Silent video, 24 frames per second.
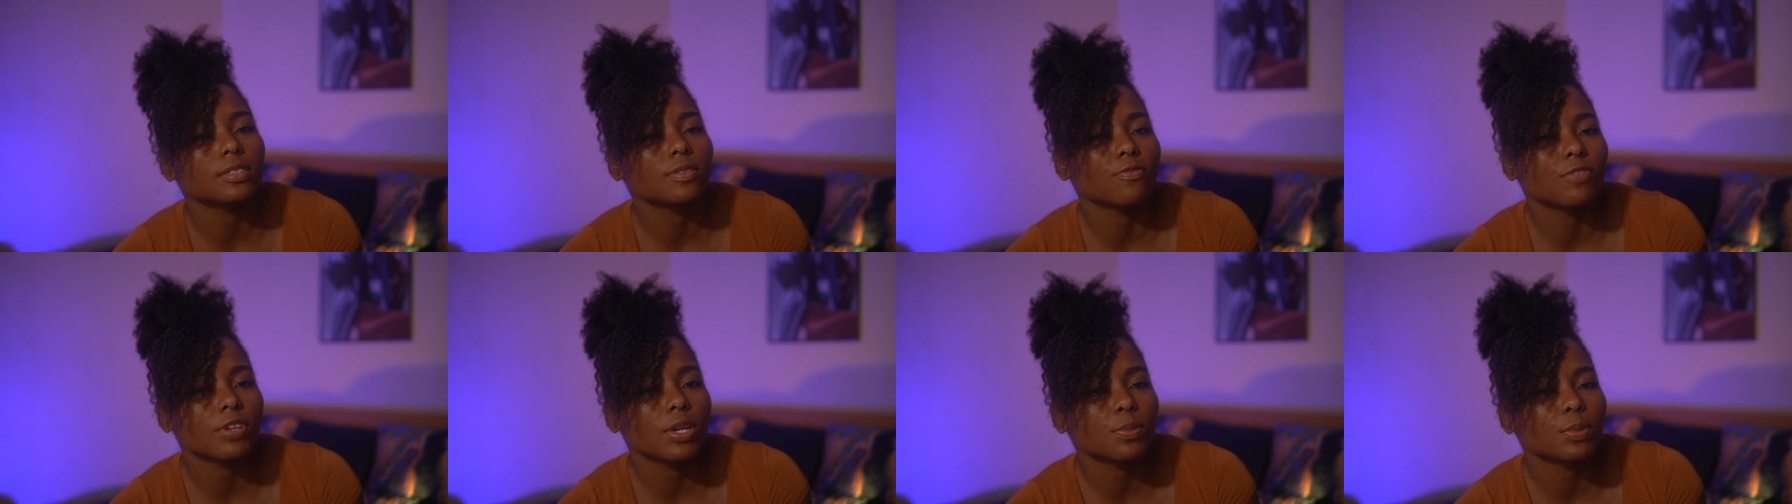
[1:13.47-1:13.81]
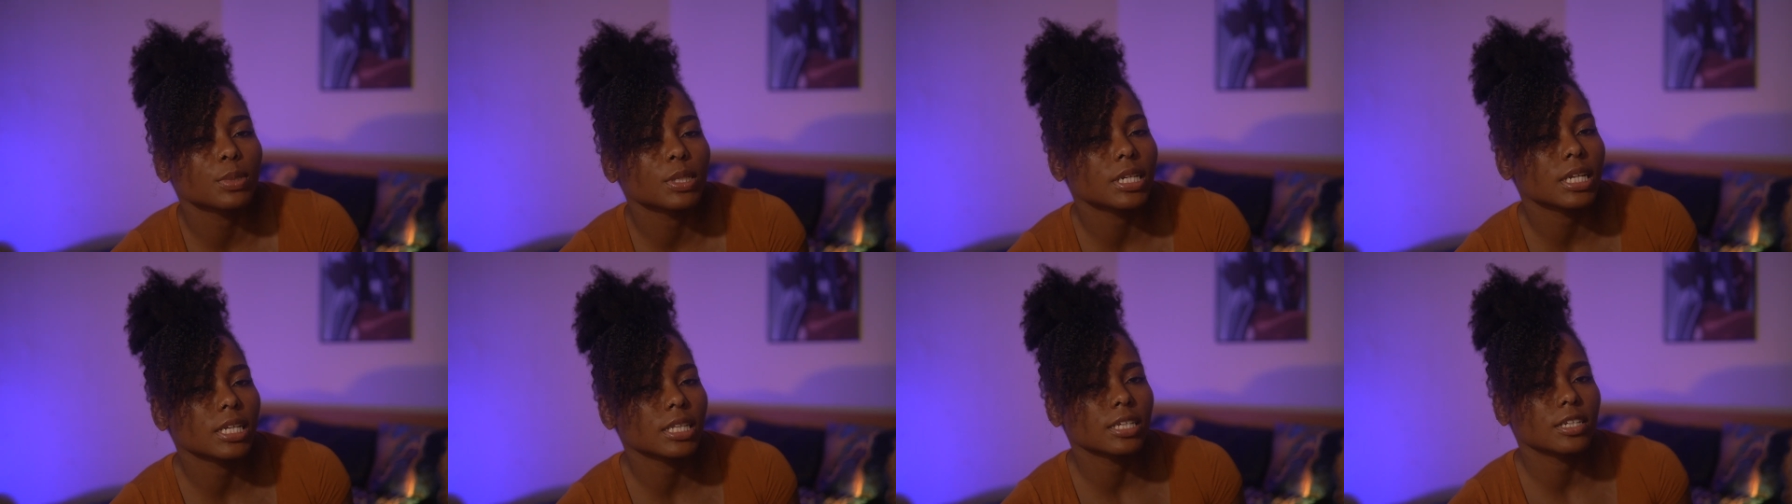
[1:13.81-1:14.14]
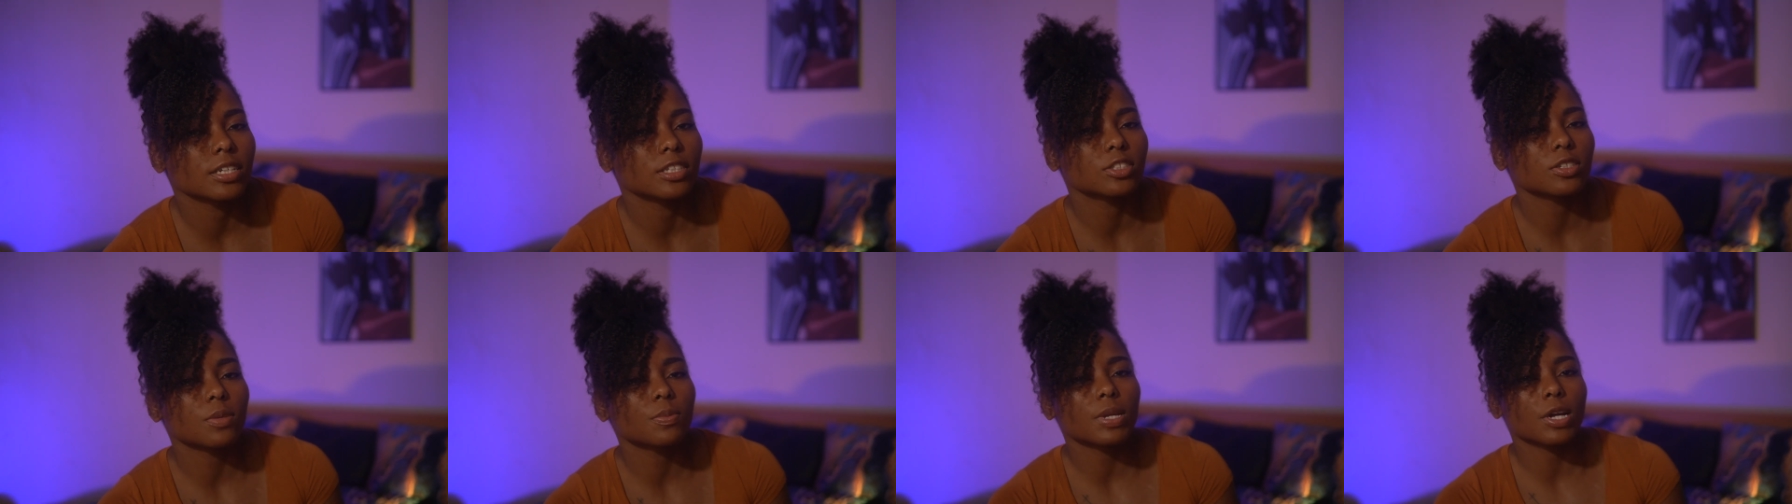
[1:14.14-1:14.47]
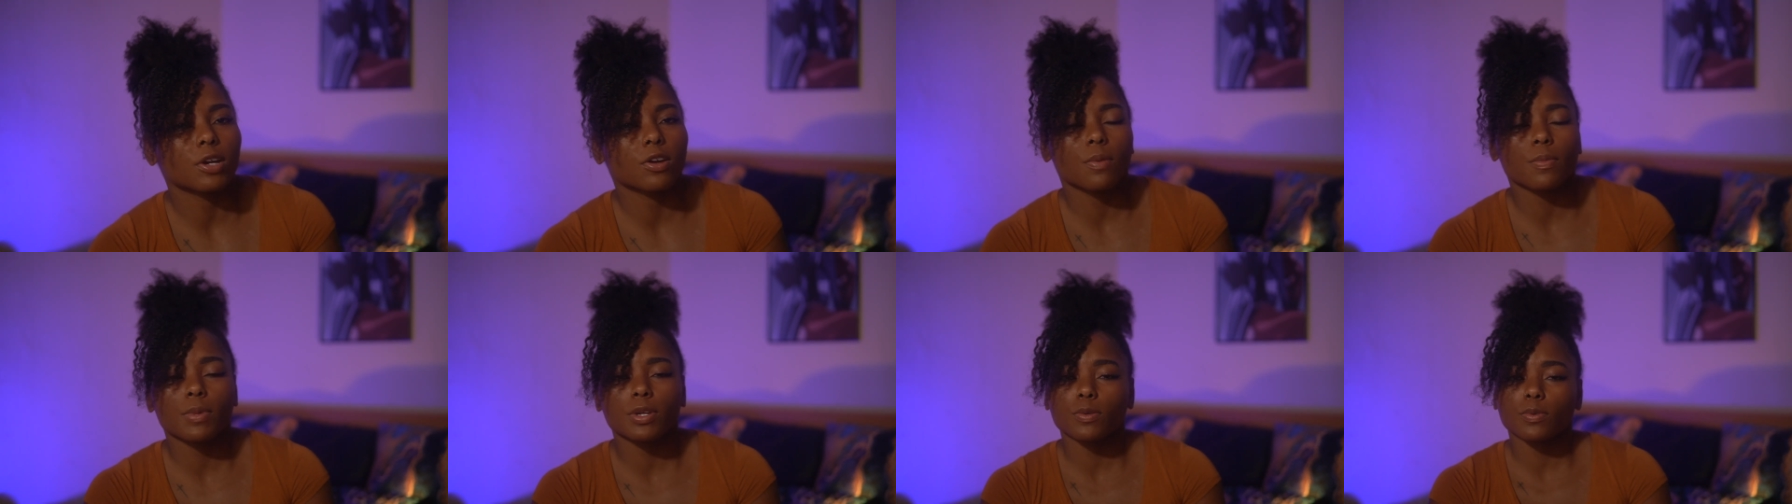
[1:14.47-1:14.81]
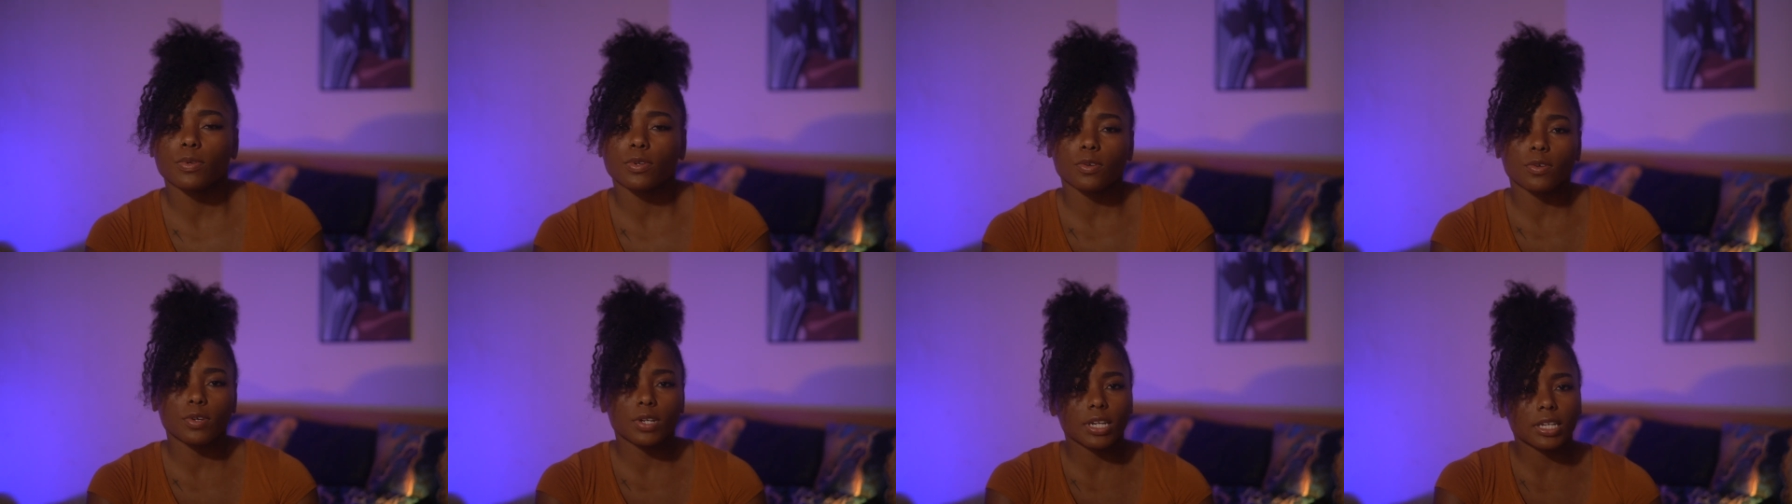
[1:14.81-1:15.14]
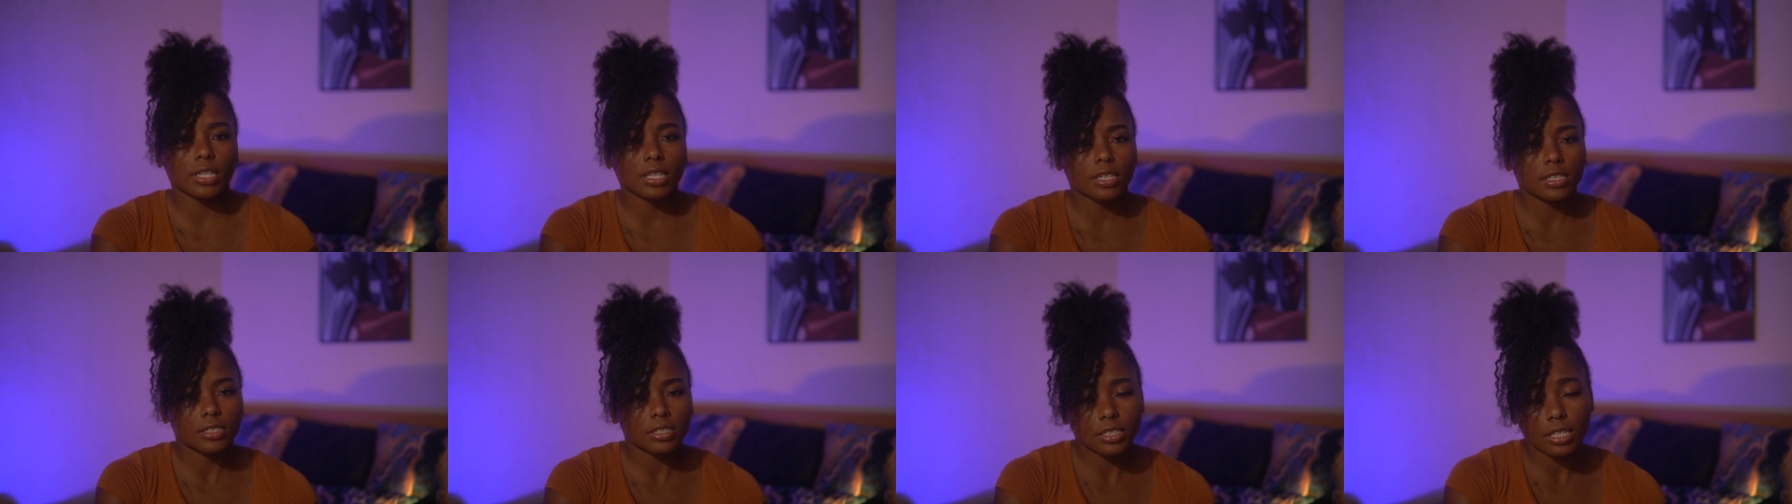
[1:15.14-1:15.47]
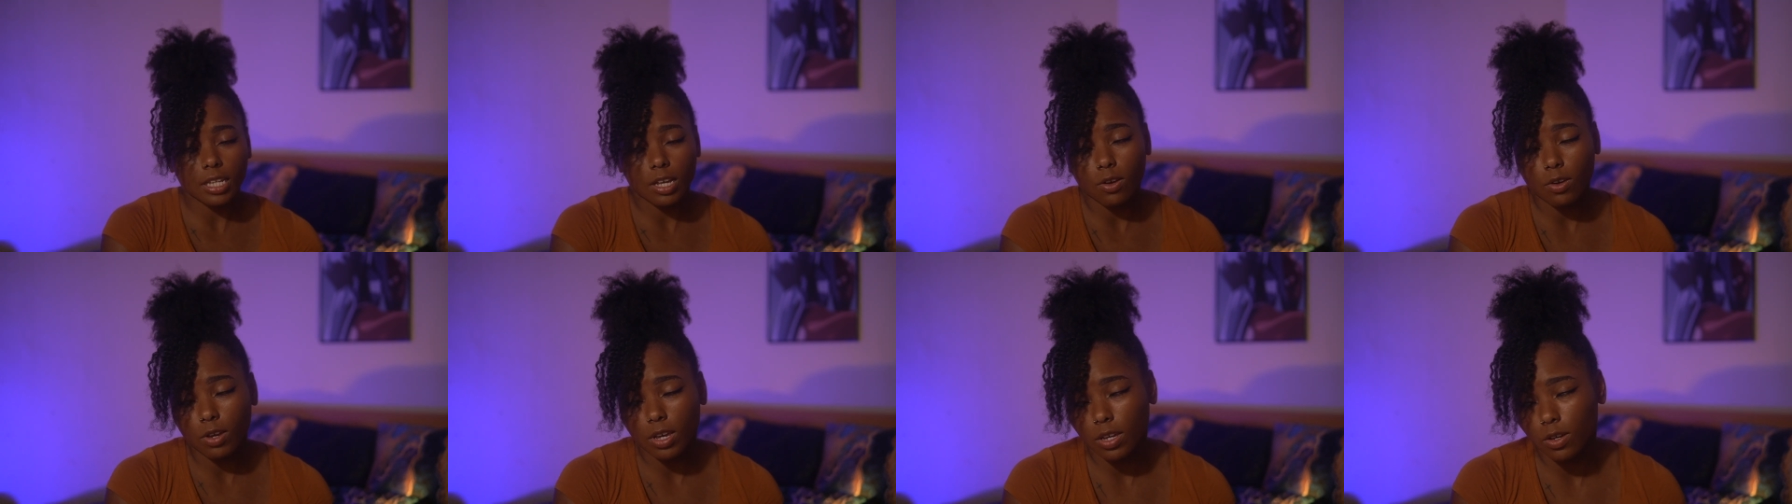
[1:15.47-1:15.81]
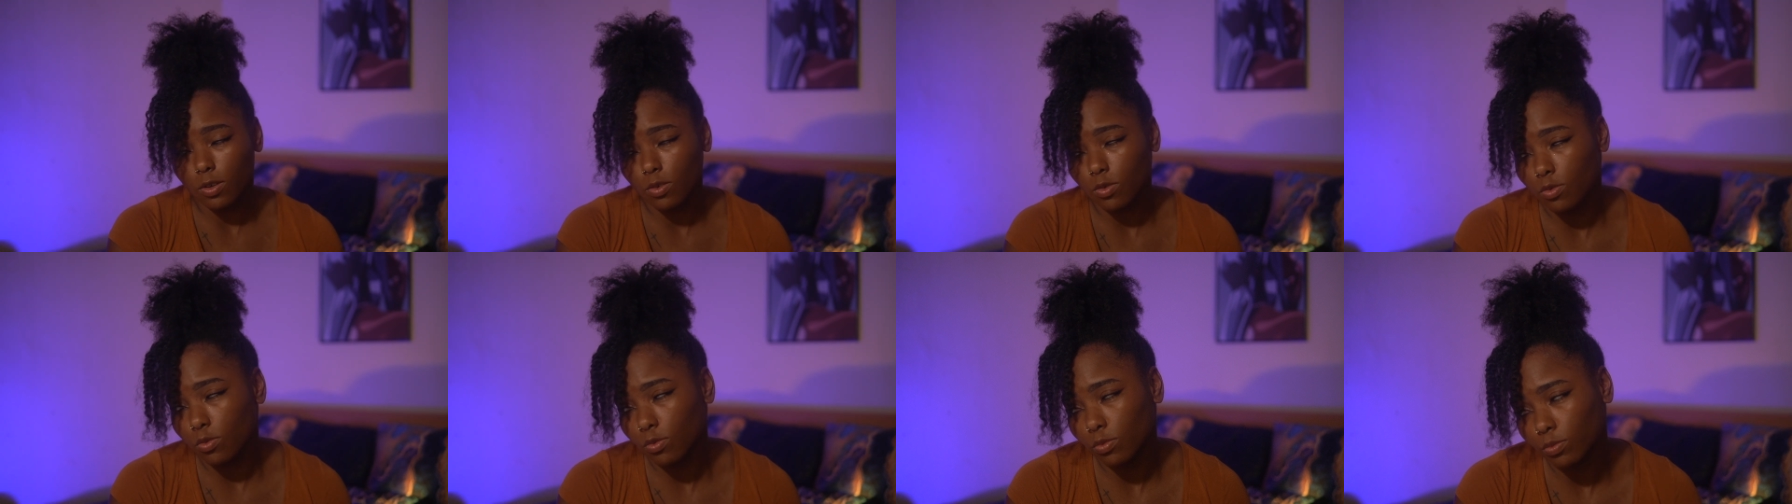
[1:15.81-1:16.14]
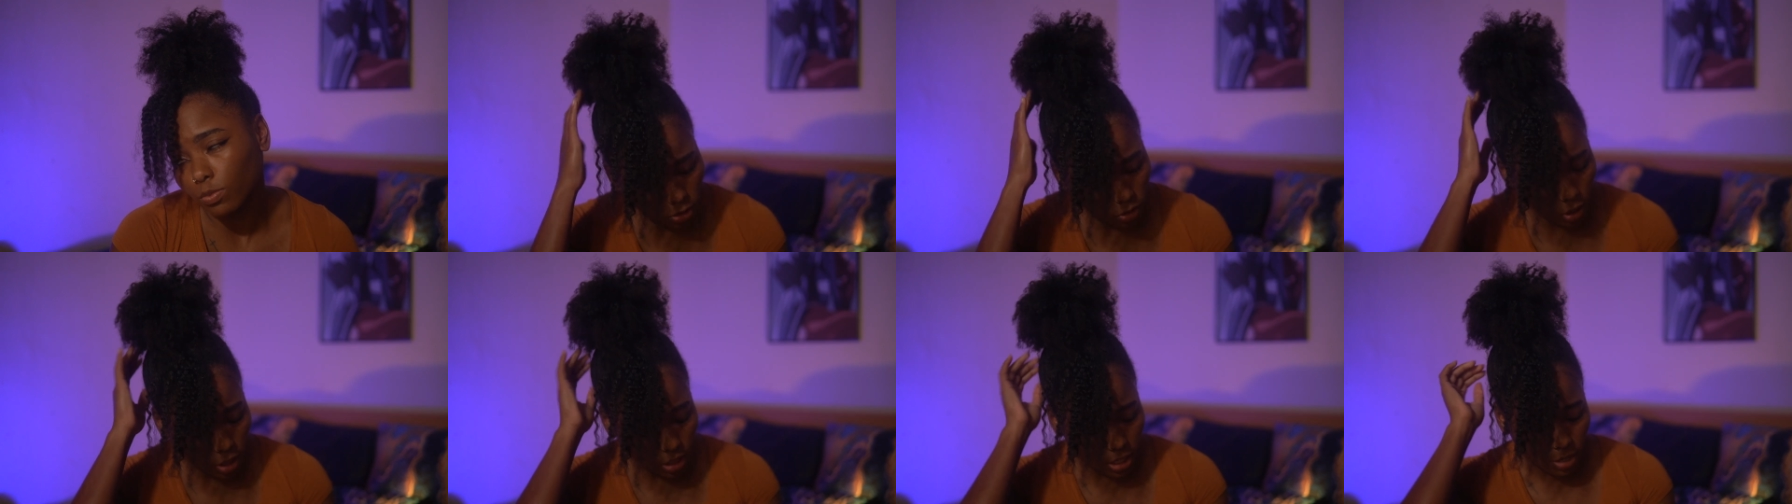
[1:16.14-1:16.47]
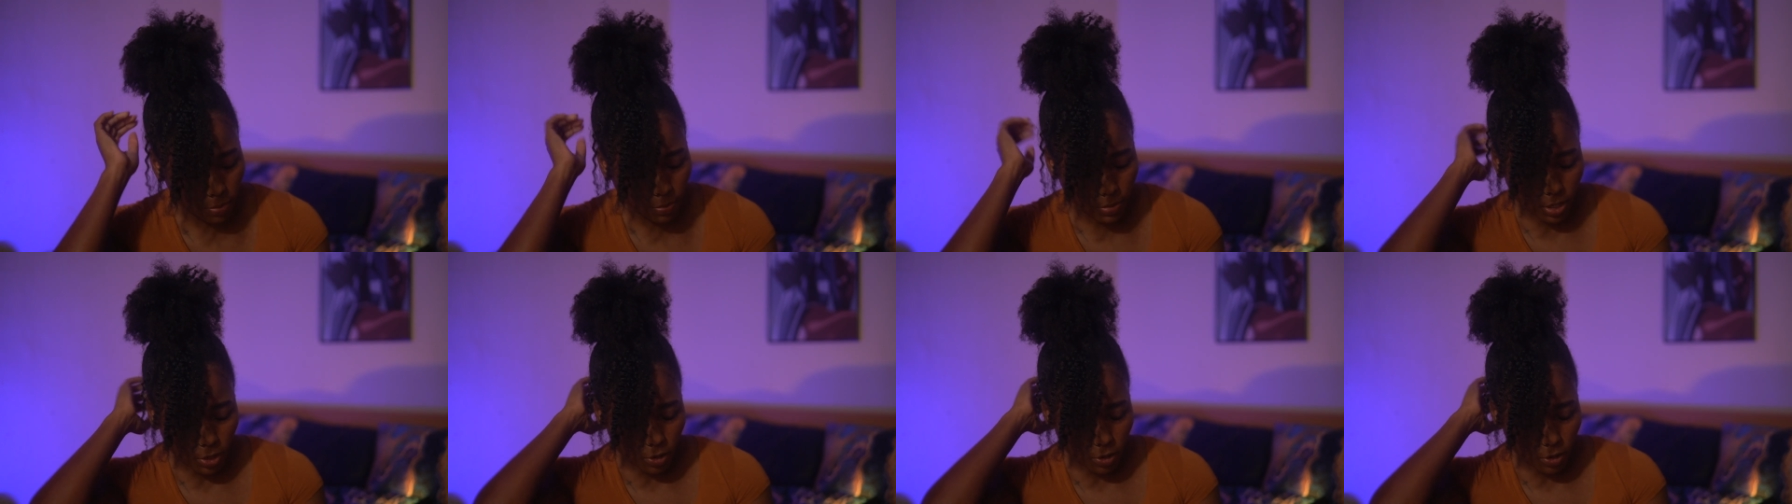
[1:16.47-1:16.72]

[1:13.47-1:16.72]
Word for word: some family in Atlanta, so I'm like, Grandma, you wanna go to Atlanta? She's like, Okay, cool. So I get me